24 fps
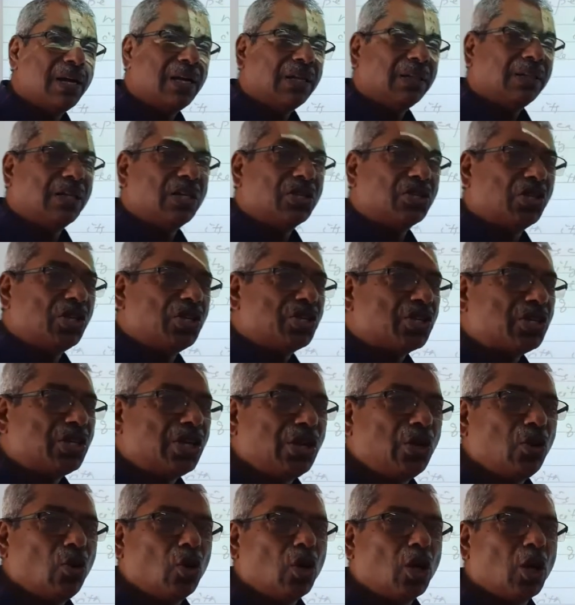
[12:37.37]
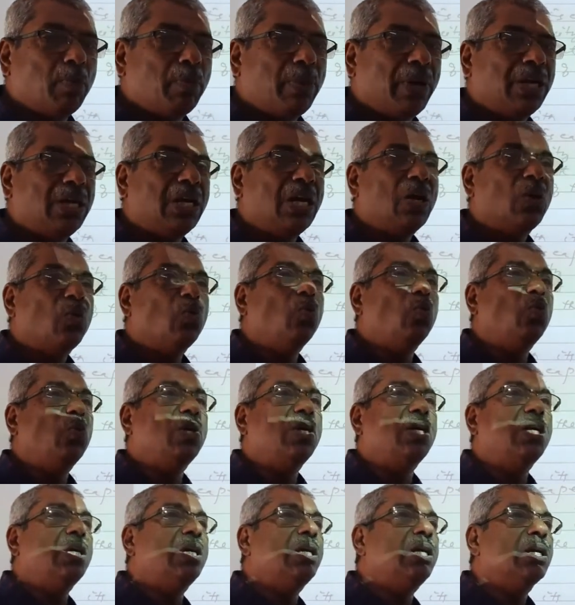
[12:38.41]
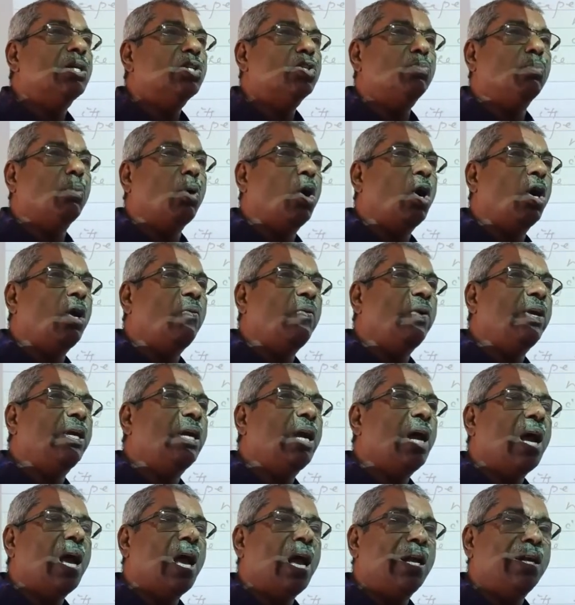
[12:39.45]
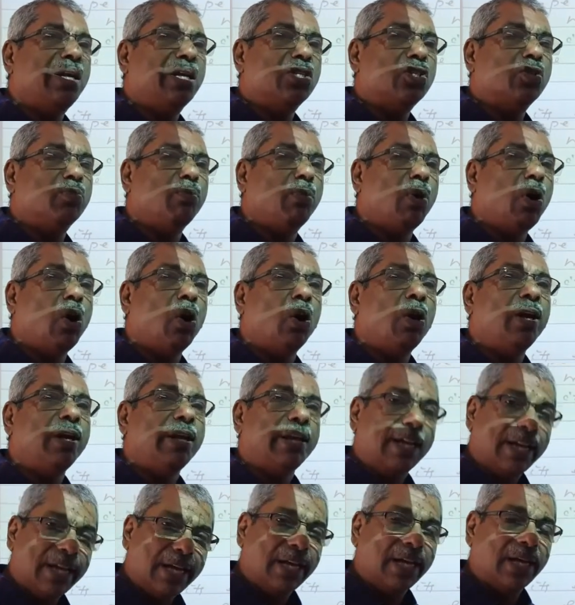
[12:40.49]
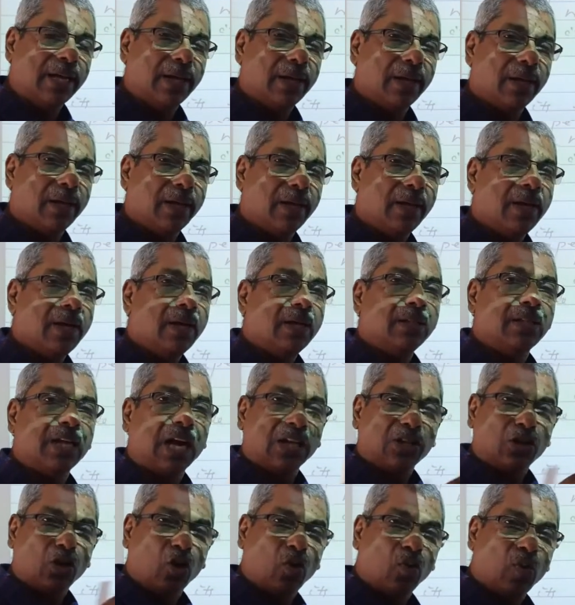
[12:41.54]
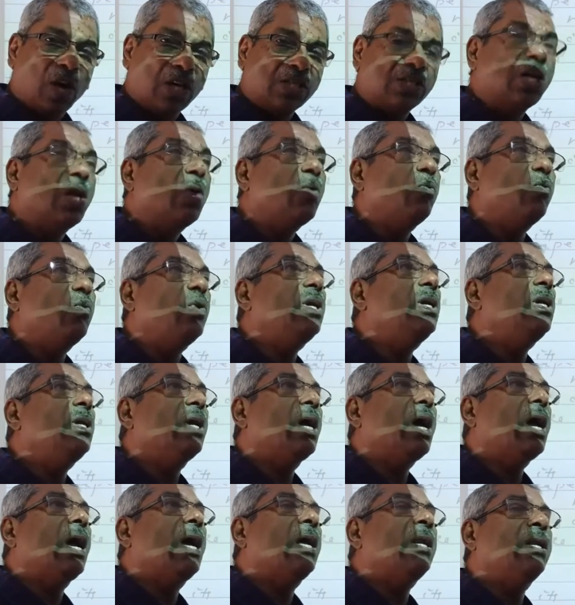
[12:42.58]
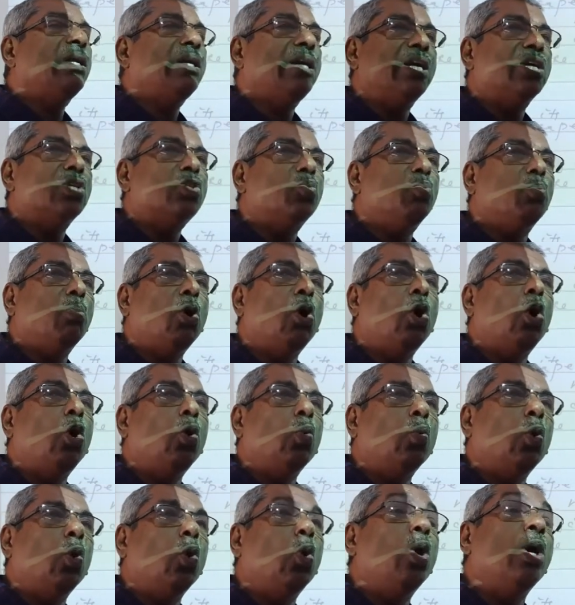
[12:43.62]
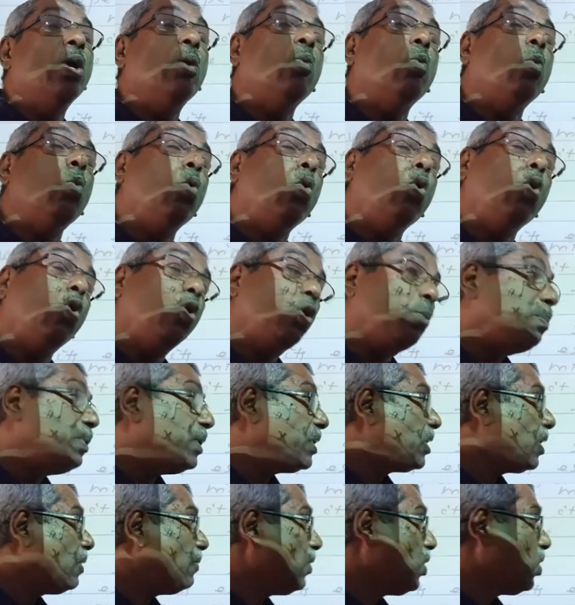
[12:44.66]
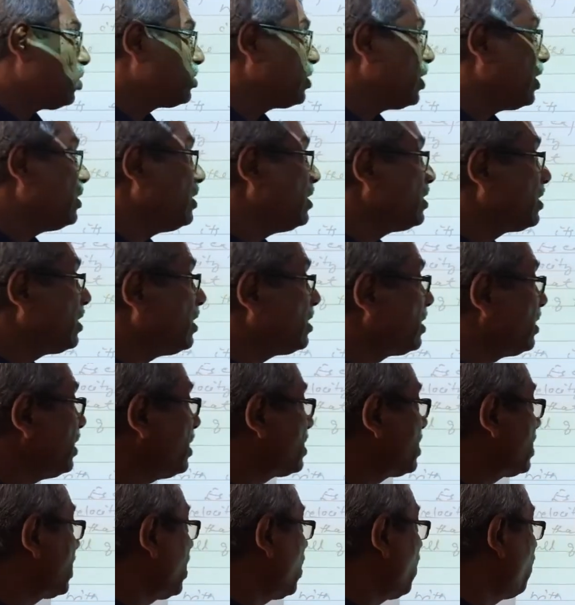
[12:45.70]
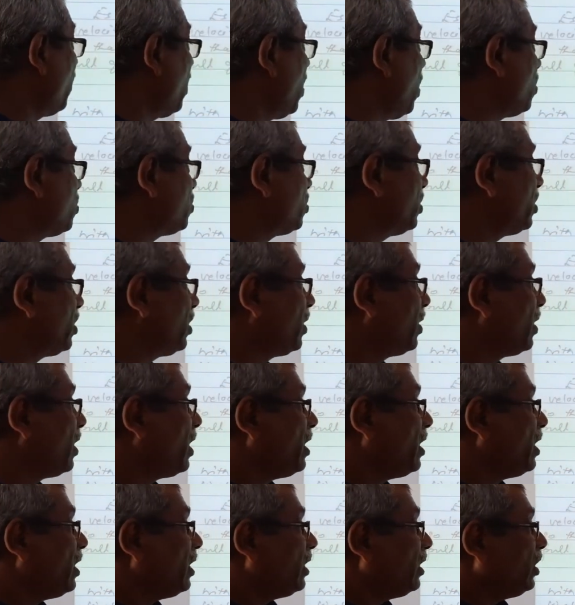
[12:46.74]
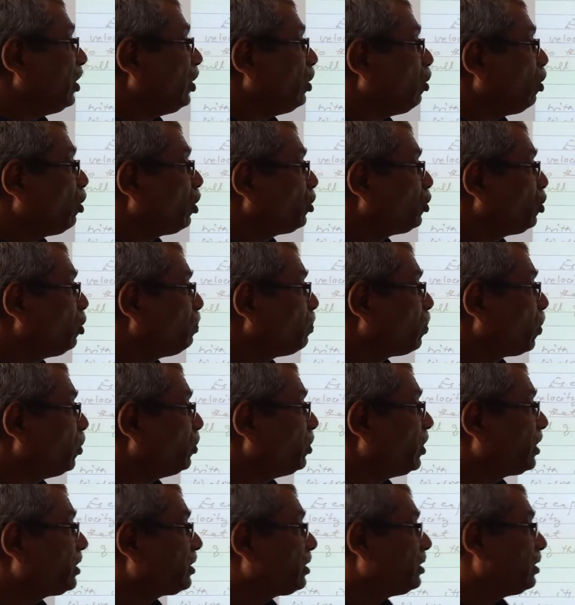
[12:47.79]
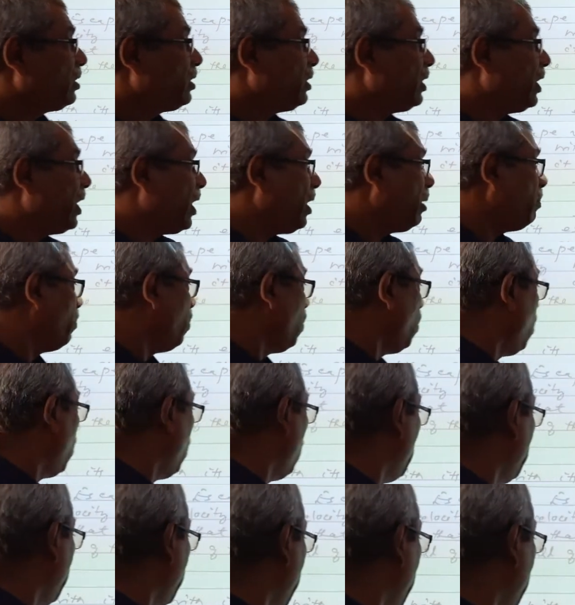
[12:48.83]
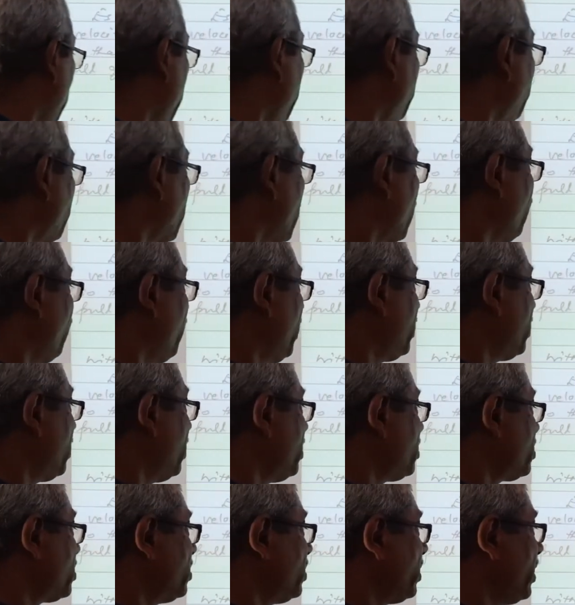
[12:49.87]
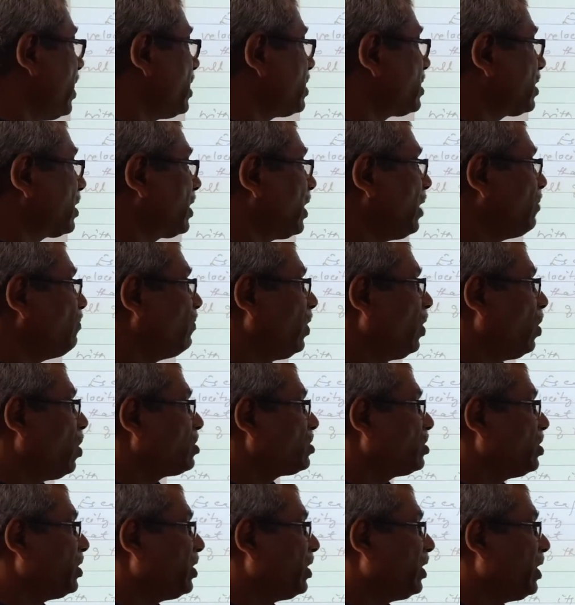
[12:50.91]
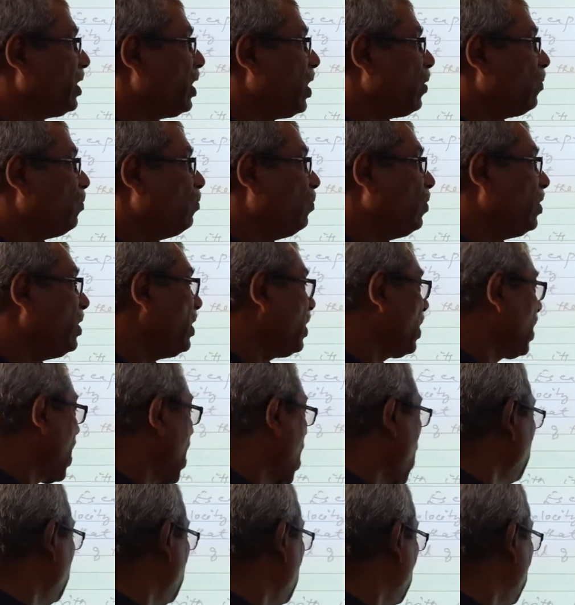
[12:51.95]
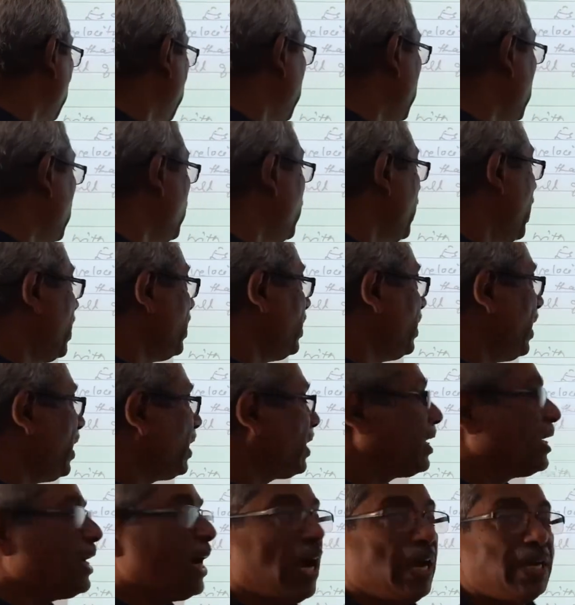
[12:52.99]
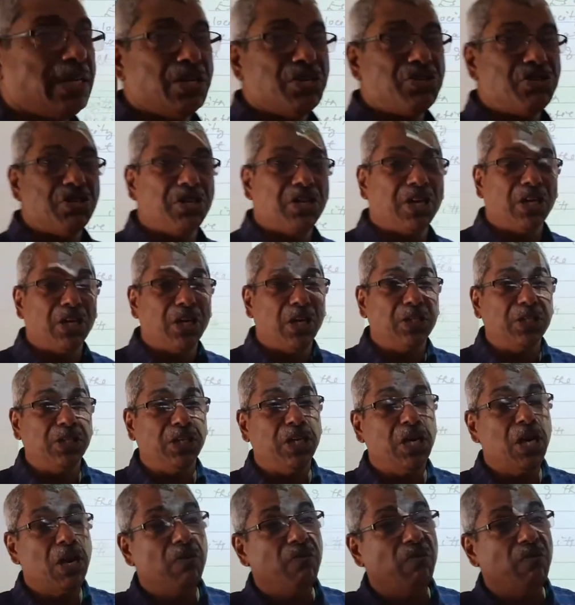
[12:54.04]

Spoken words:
This is denoted by V, small v and a small e. The other one was V and a small o, orbital velocity, and this is escape velocity. In order to project a body with its escape velocity, we have to give a kinetic energy.